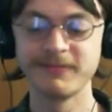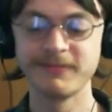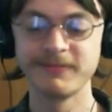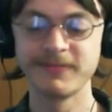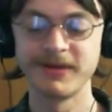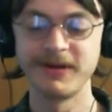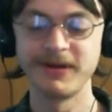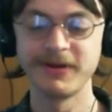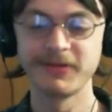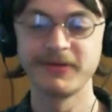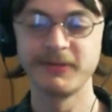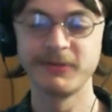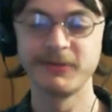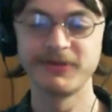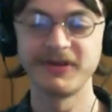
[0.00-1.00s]
here the
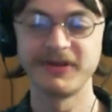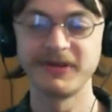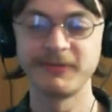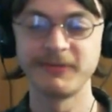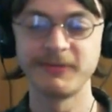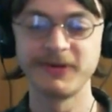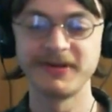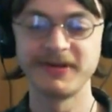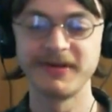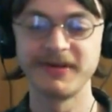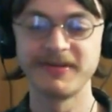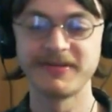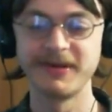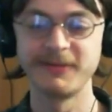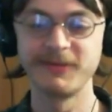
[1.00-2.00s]
Libertarian Party
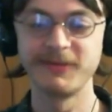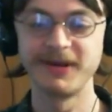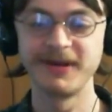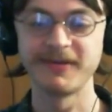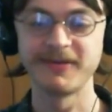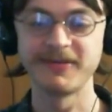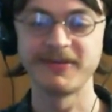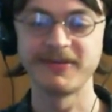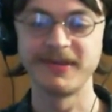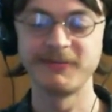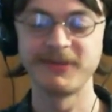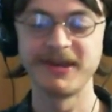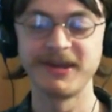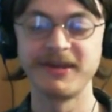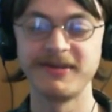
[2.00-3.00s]
is nominating the
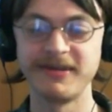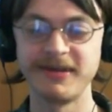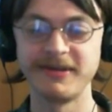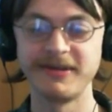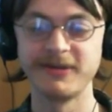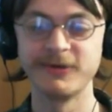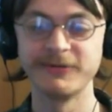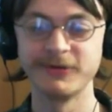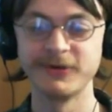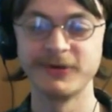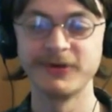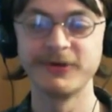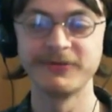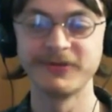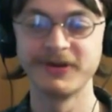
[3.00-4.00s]
same candidate over and
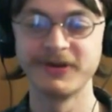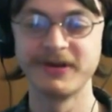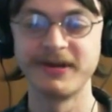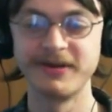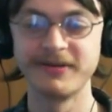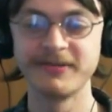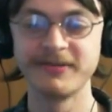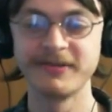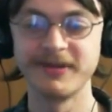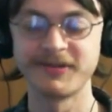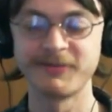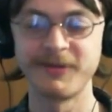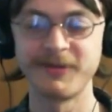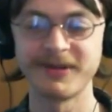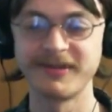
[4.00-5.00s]
over again,
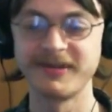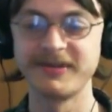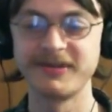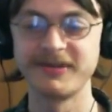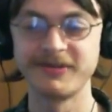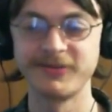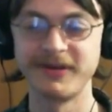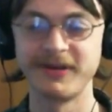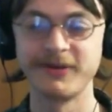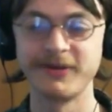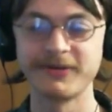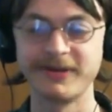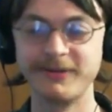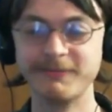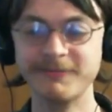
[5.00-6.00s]
expecting a different
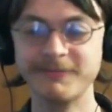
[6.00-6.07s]
outcome.